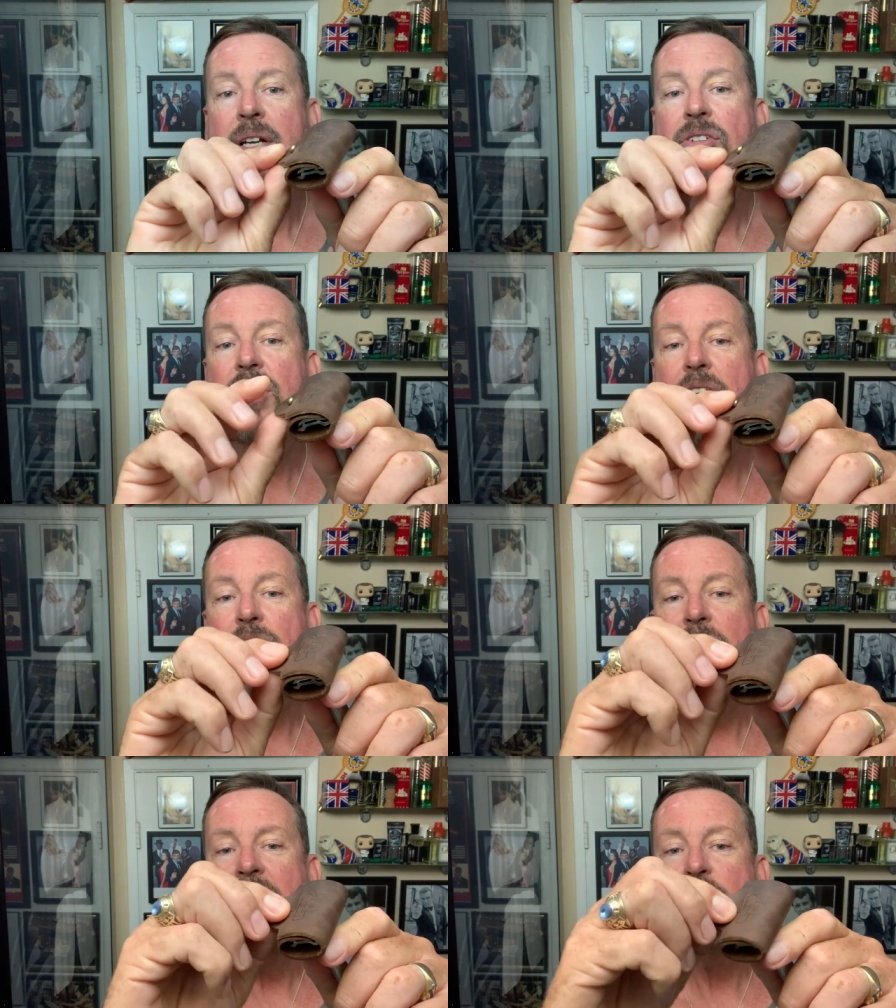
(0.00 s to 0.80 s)
It's got
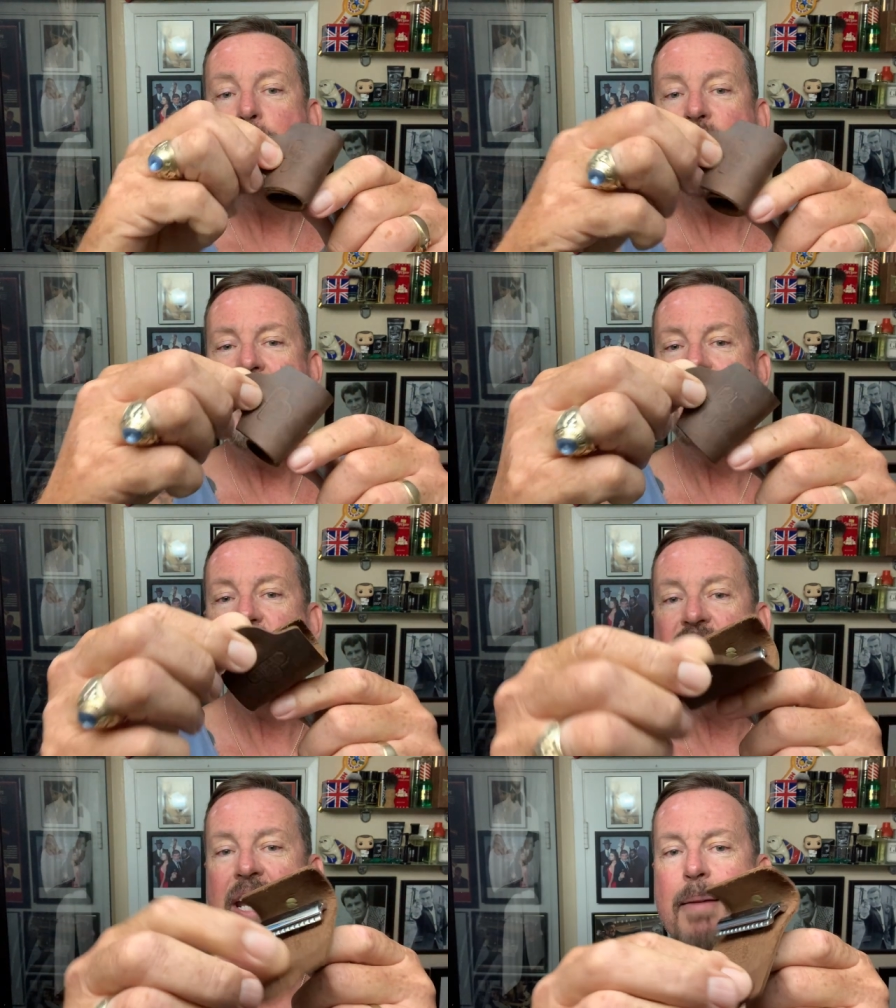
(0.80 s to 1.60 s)
your nice brass
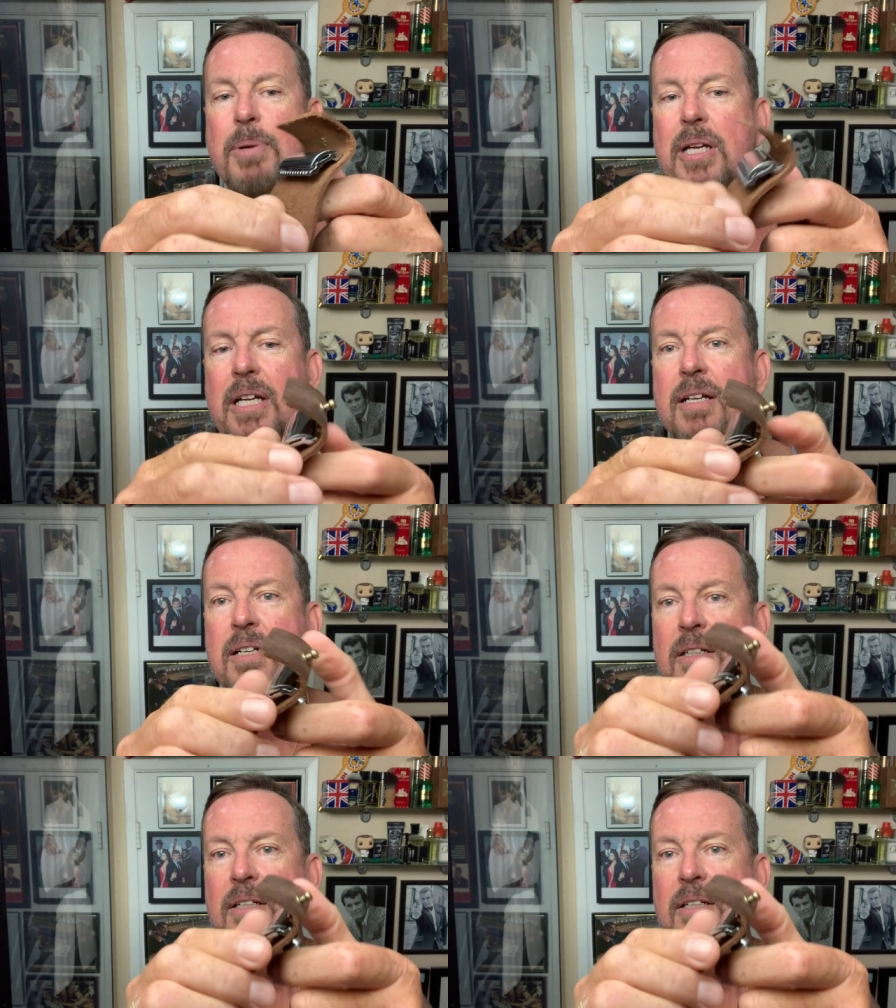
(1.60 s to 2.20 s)
snap on it.